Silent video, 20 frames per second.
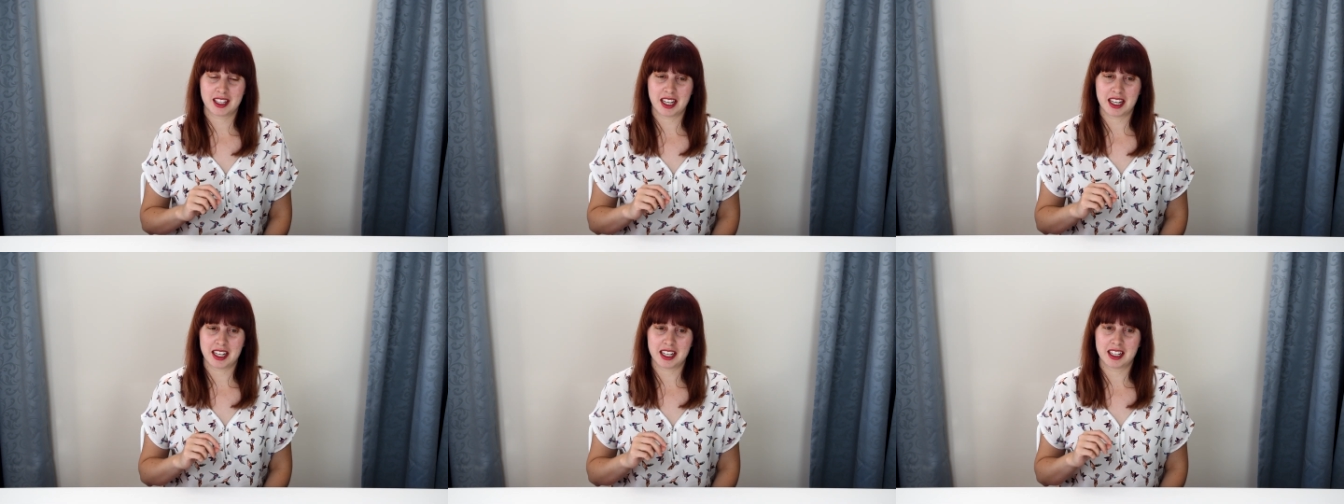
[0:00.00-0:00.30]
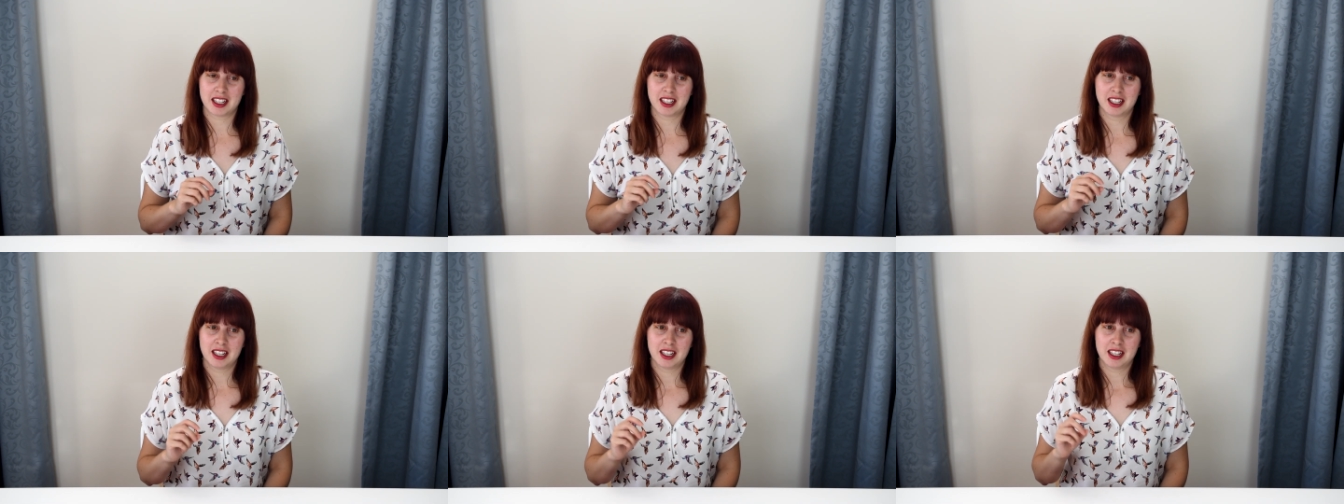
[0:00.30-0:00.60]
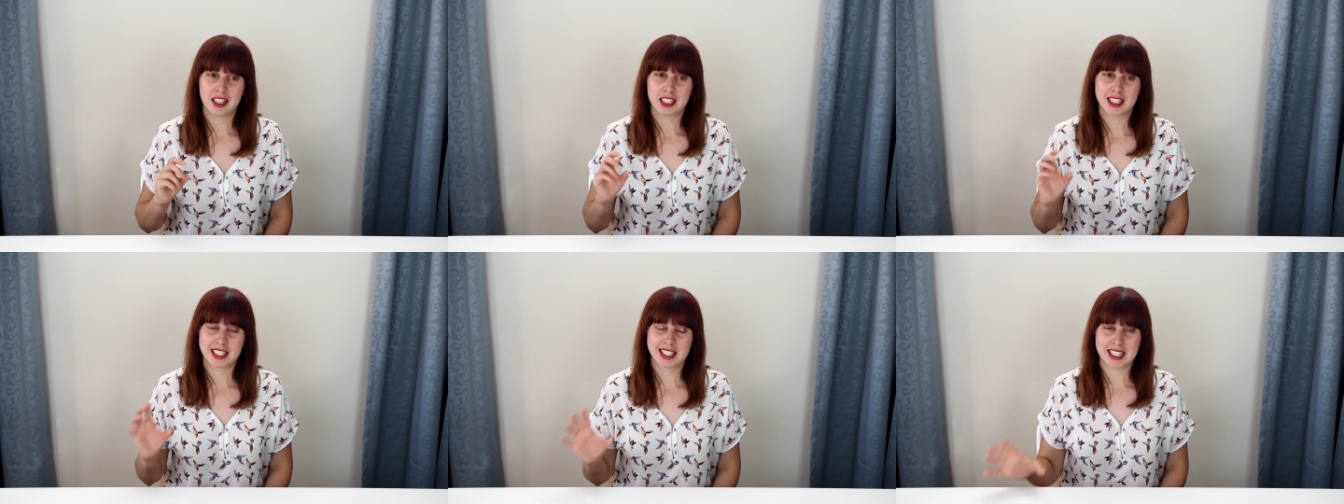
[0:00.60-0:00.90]
the
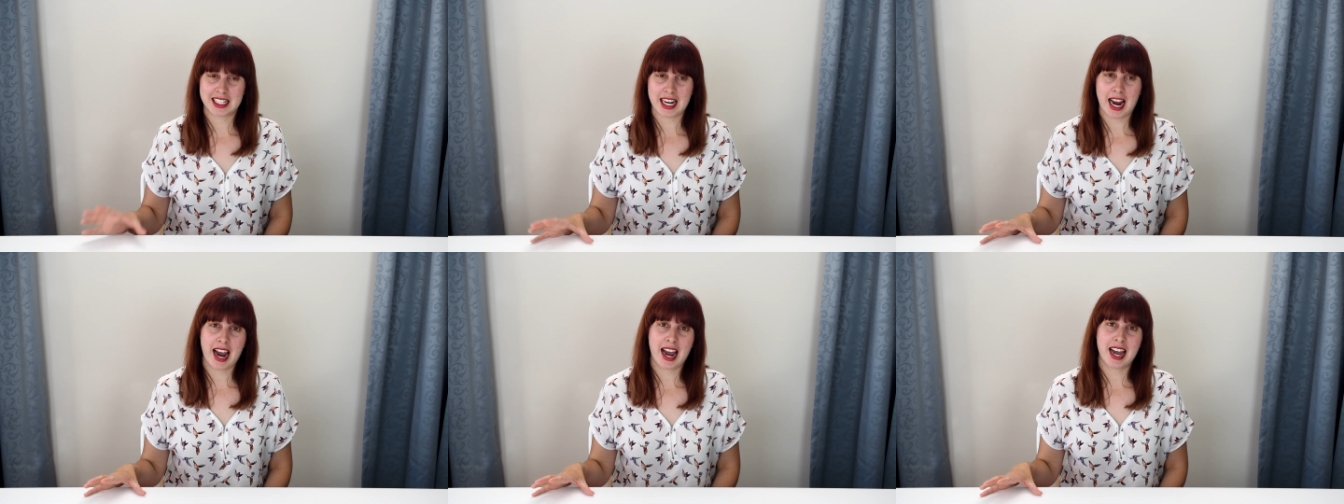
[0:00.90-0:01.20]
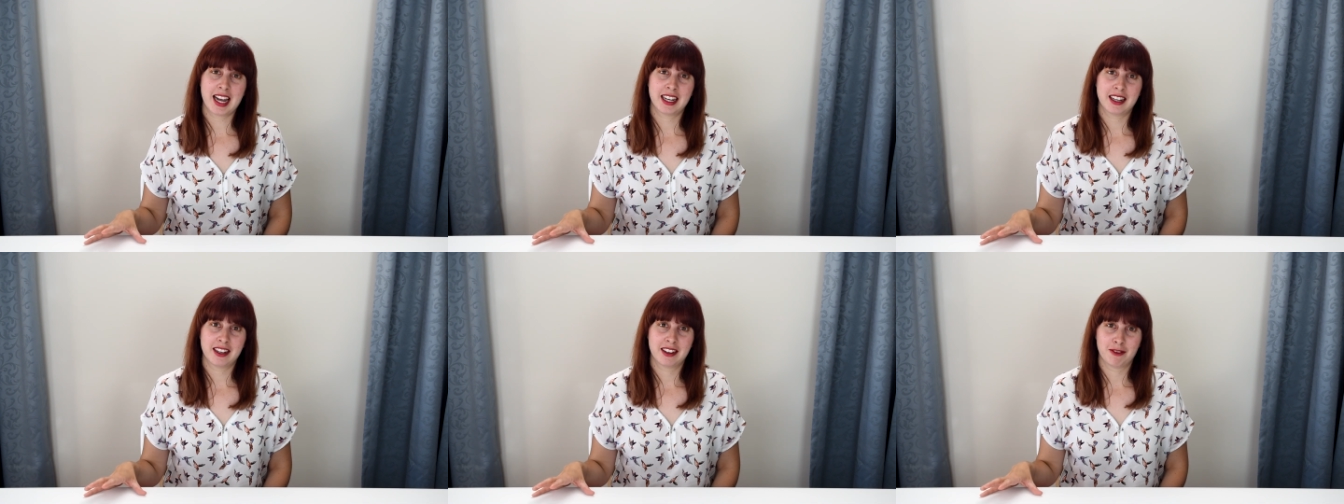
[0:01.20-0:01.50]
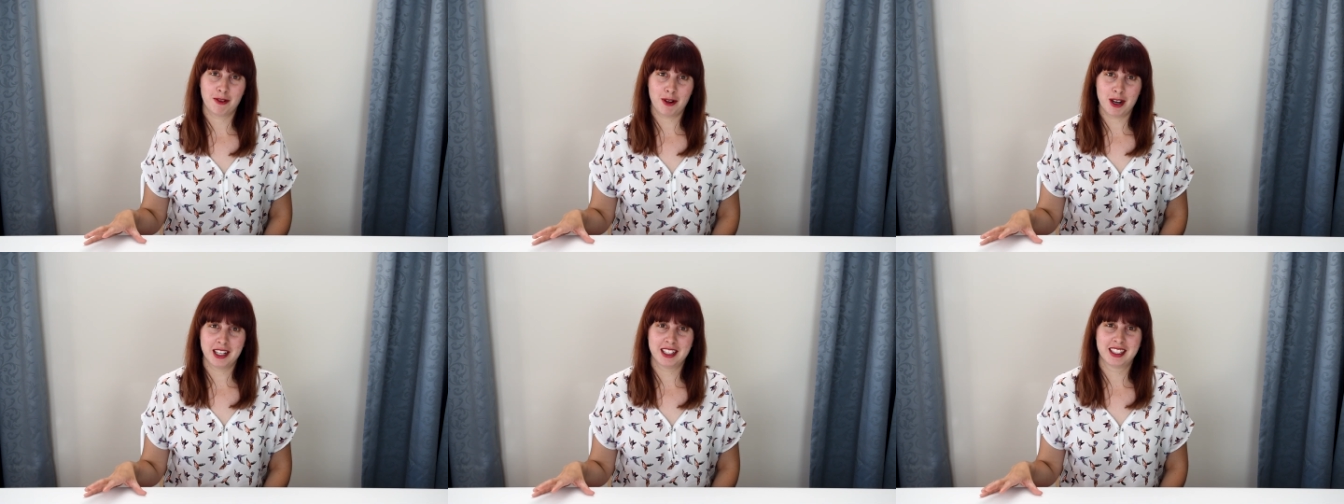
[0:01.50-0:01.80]
Stag
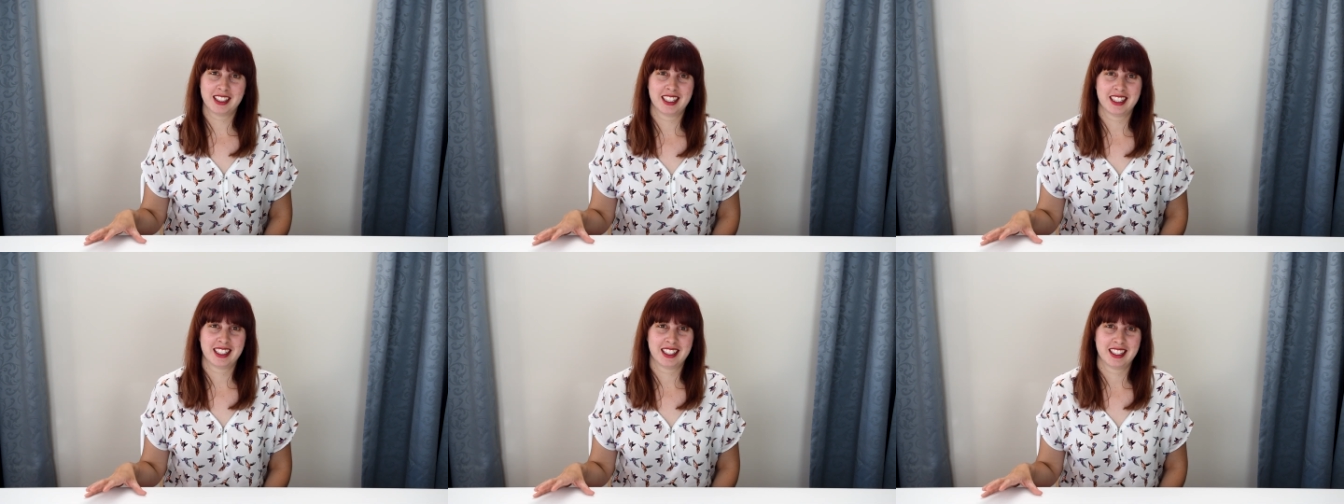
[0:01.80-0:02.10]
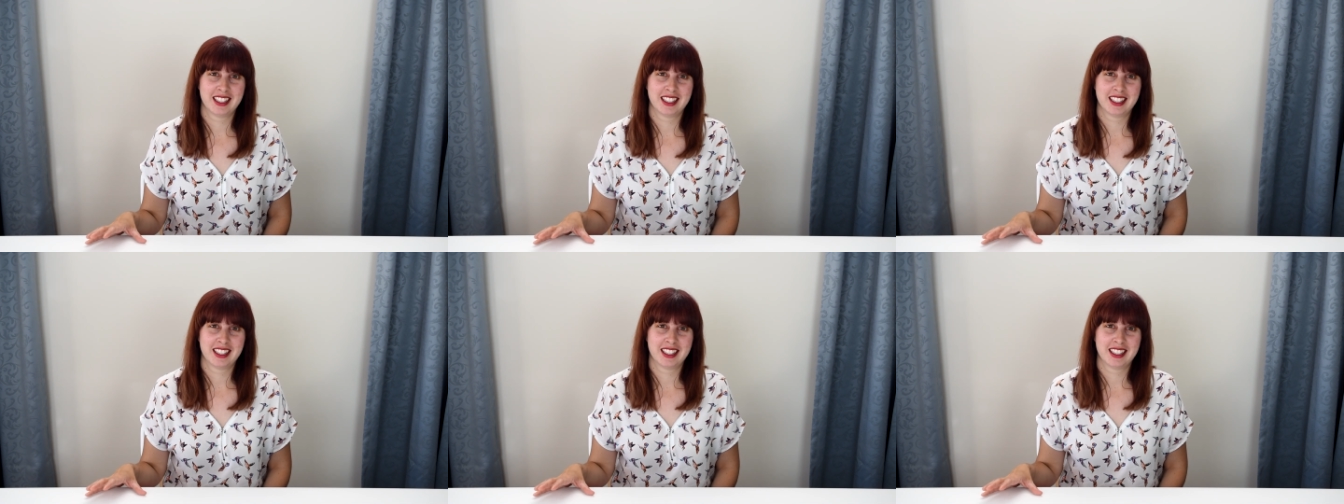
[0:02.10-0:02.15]
one,